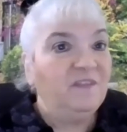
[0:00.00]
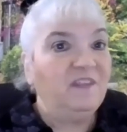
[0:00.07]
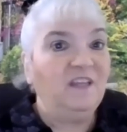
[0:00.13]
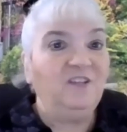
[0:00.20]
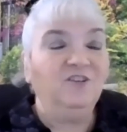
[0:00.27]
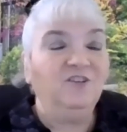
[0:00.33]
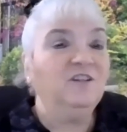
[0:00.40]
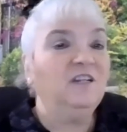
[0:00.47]

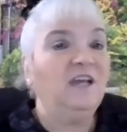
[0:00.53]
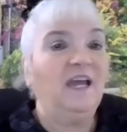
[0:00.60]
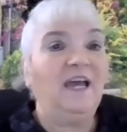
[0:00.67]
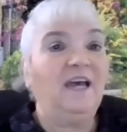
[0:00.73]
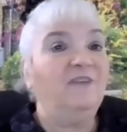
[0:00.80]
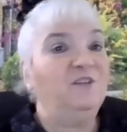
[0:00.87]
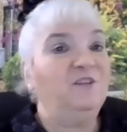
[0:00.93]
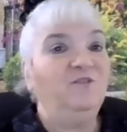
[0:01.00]
then you're going to
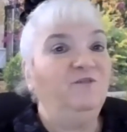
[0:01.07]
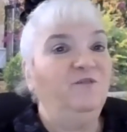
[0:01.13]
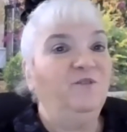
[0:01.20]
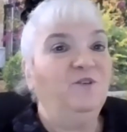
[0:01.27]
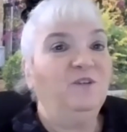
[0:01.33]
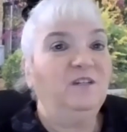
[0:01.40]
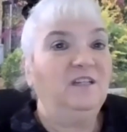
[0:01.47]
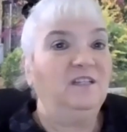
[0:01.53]
have a
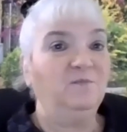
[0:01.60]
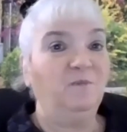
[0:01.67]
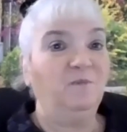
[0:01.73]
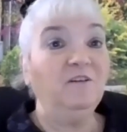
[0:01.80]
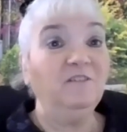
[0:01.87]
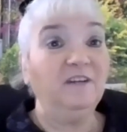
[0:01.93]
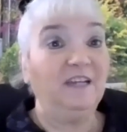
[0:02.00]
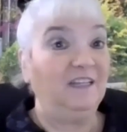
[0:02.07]
euphoric
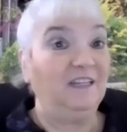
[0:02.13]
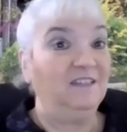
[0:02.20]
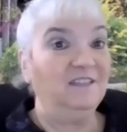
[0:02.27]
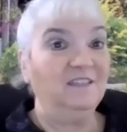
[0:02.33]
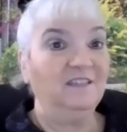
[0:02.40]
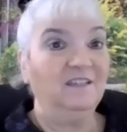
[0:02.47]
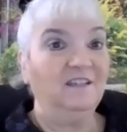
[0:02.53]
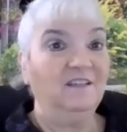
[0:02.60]
experience.